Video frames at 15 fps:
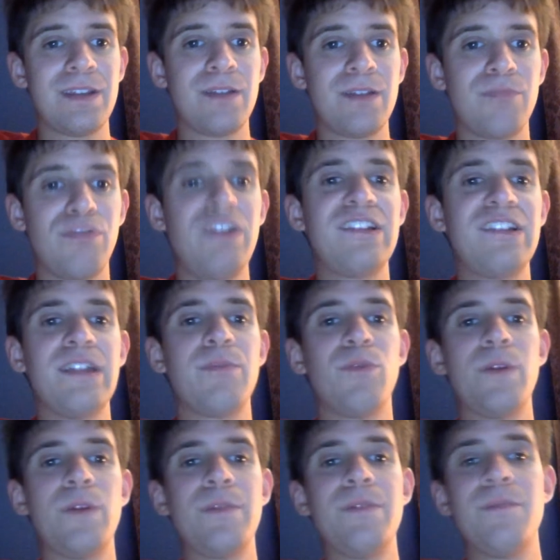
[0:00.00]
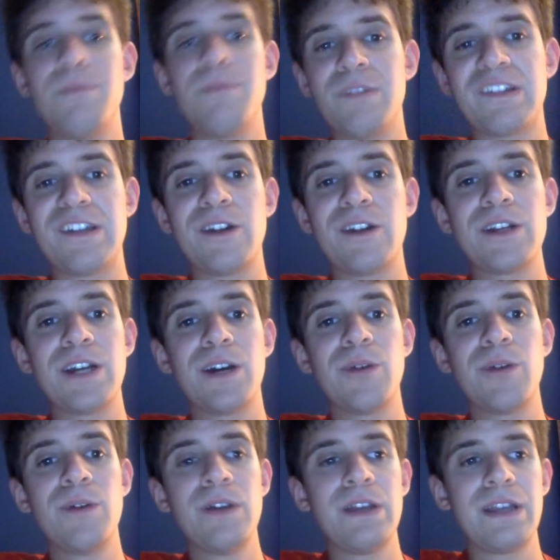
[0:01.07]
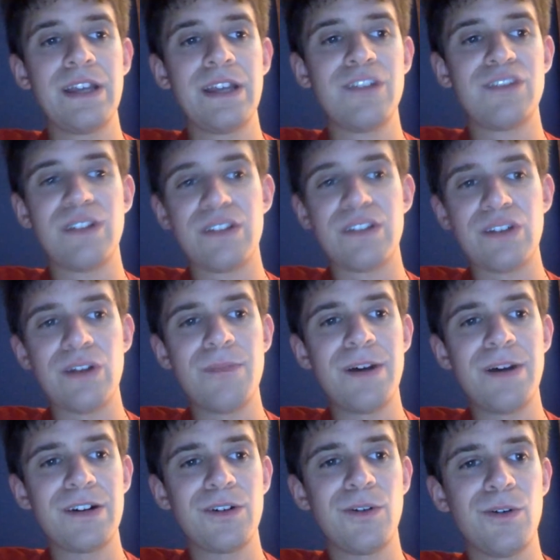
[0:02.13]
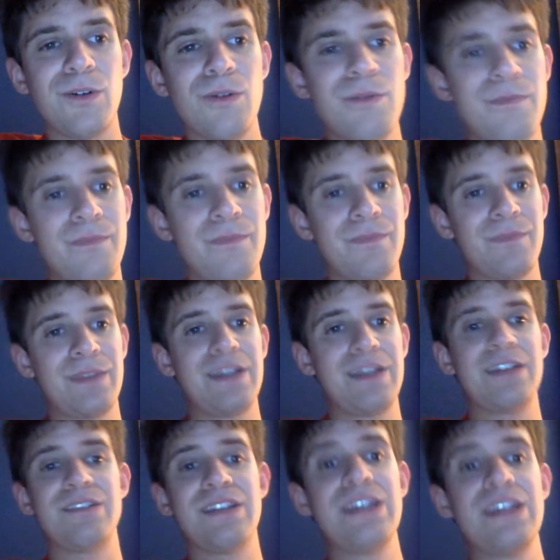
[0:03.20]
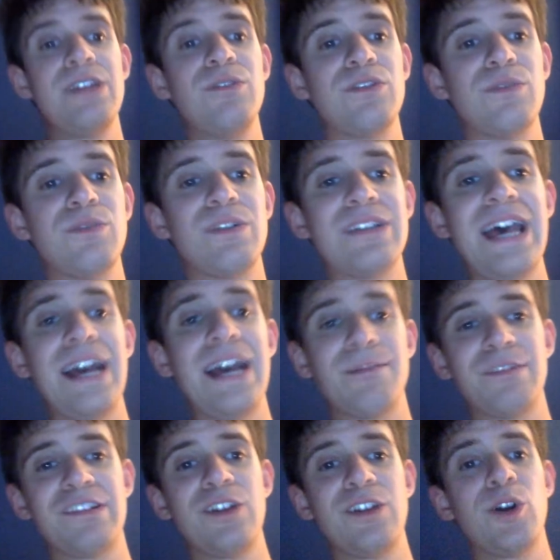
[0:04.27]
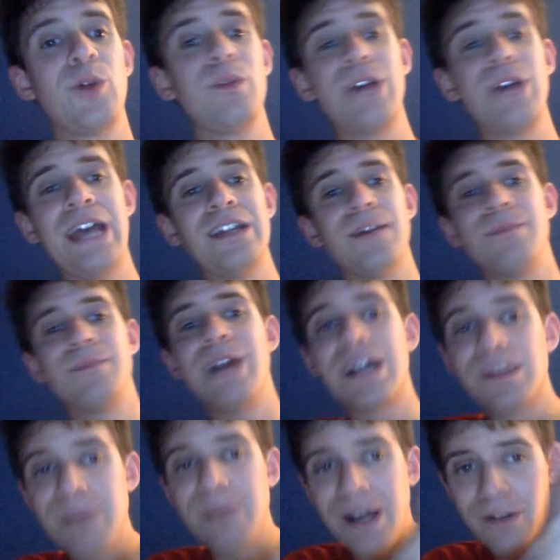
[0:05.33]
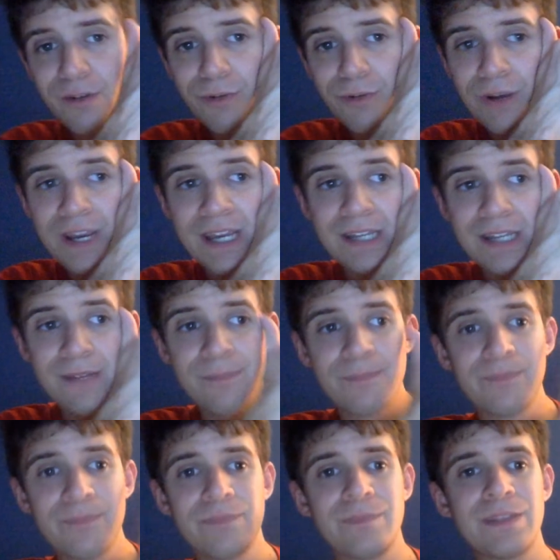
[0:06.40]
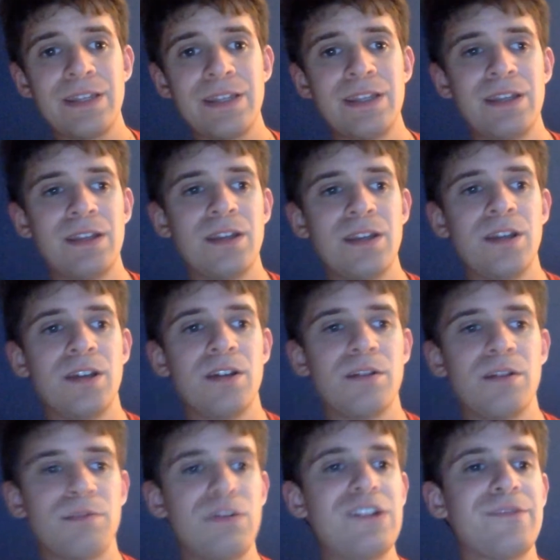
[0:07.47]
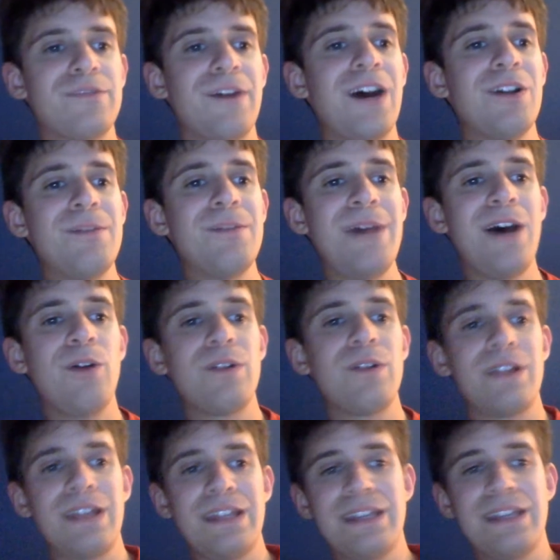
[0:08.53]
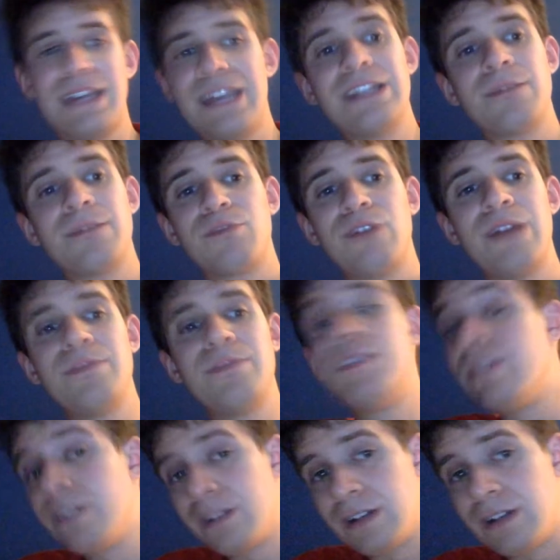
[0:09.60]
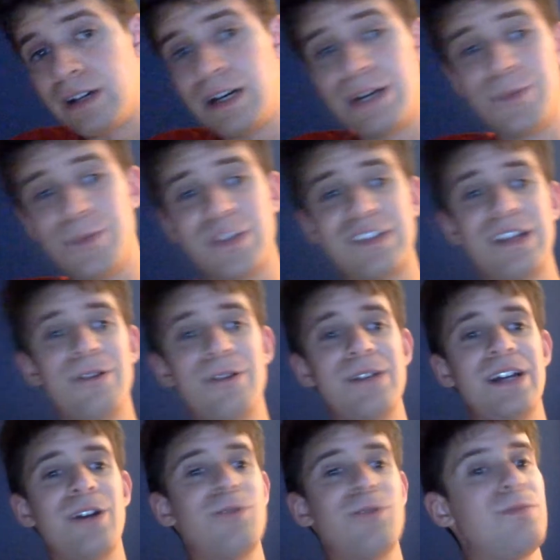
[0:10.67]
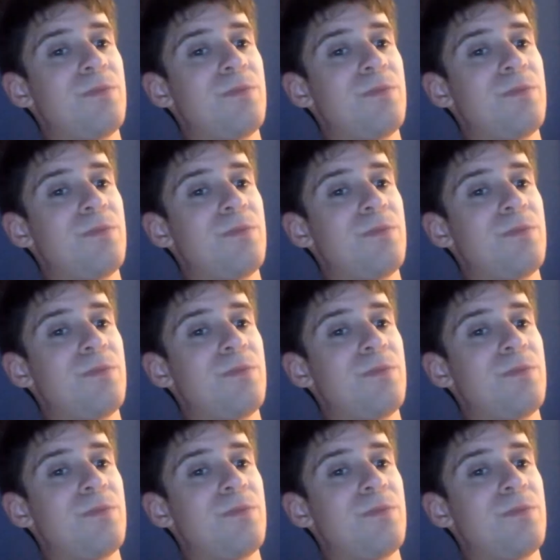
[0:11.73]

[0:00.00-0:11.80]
Priest ended up whipping Mysterio into the turnbuckle. He continued to attack Mysterio, end up knocking him out of the ring. Priest followed him out, end up grabbing uh, Mysterio.